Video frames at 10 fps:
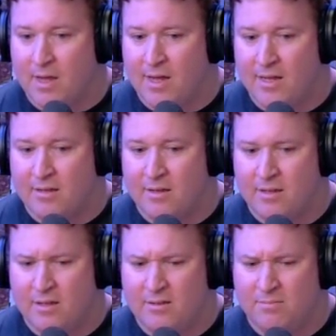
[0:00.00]

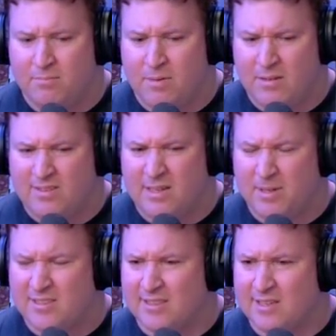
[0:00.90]
I would say
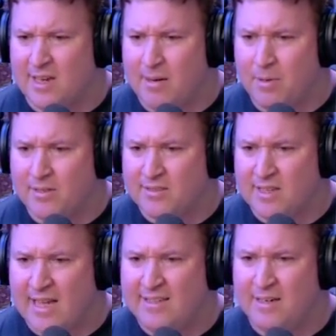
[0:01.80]
about 6 to 9 months.
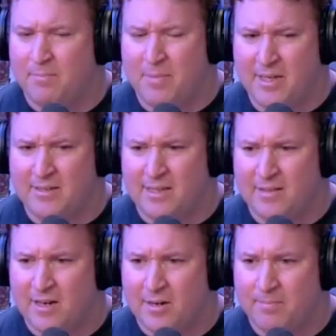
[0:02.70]
Okay. I did a meet
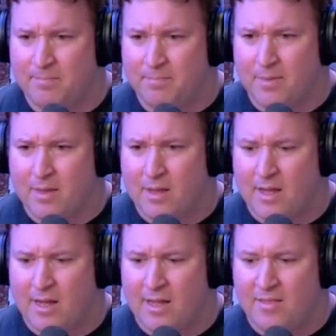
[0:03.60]
in there
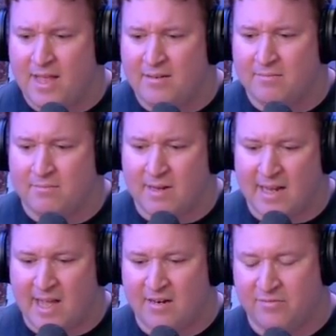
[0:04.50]
that I
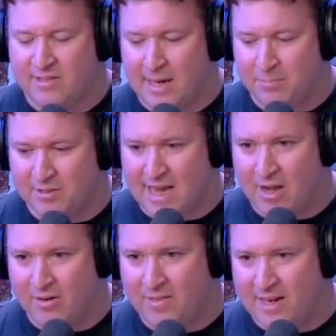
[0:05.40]
kind of tapered
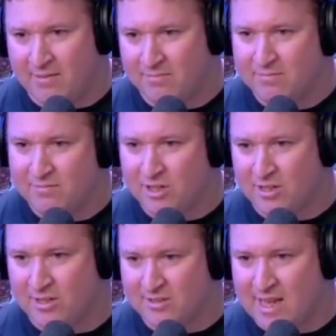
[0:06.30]
down and then took
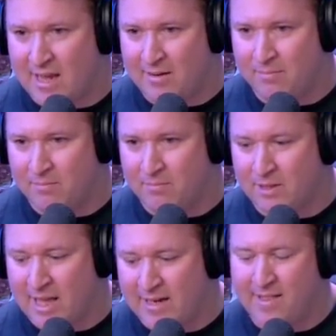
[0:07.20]
a little time,
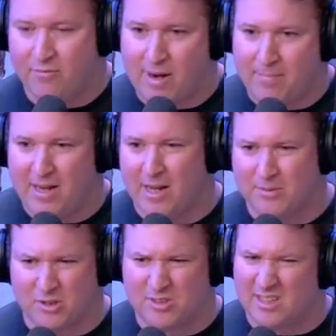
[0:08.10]
light, and then ramped back
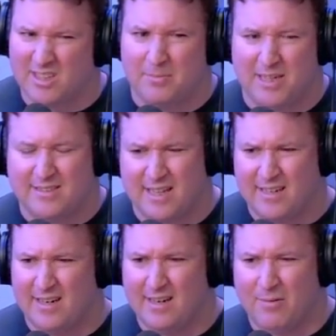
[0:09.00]
up. So it was a little bit
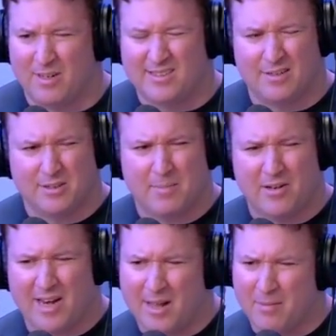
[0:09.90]
extended. I want to say it was
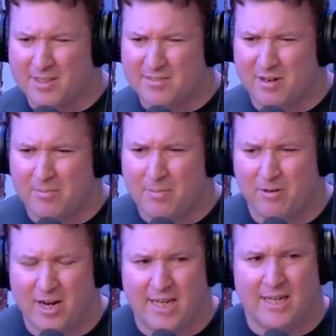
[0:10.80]
about 9 months, if I
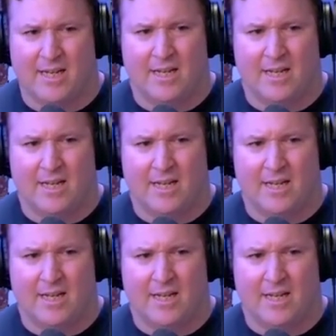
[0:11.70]
remember right.